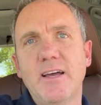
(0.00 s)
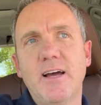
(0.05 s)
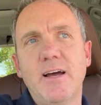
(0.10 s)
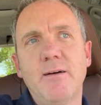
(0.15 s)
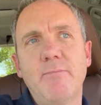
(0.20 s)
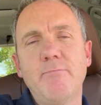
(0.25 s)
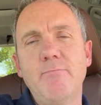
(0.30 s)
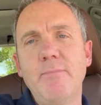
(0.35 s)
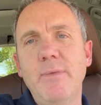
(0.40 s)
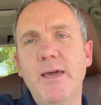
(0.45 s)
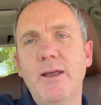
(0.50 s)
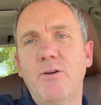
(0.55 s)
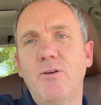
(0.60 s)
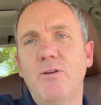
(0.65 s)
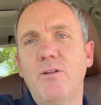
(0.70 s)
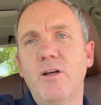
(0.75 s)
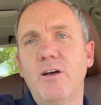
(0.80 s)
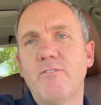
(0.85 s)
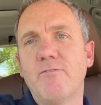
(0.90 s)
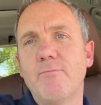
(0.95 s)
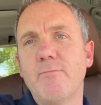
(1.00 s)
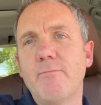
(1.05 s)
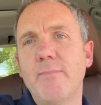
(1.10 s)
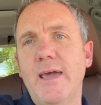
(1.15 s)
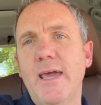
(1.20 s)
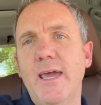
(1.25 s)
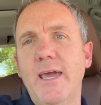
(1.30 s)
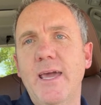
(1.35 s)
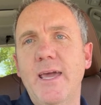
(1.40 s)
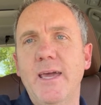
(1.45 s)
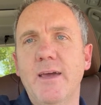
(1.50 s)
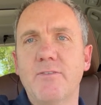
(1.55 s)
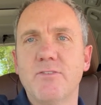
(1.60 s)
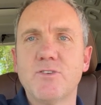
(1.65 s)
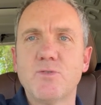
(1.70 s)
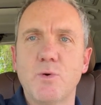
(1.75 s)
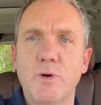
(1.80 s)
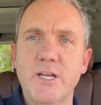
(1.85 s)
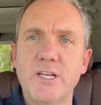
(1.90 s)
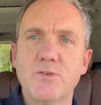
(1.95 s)
middle of May of
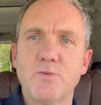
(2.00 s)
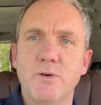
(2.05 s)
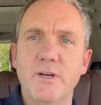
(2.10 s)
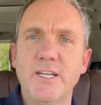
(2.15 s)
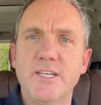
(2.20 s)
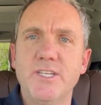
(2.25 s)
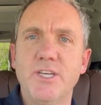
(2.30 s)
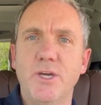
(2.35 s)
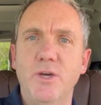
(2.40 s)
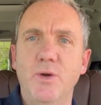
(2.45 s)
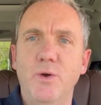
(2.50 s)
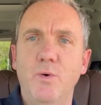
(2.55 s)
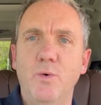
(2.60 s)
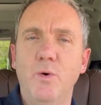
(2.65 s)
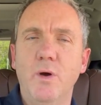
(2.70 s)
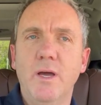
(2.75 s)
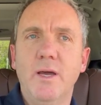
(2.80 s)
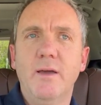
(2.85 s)
2022,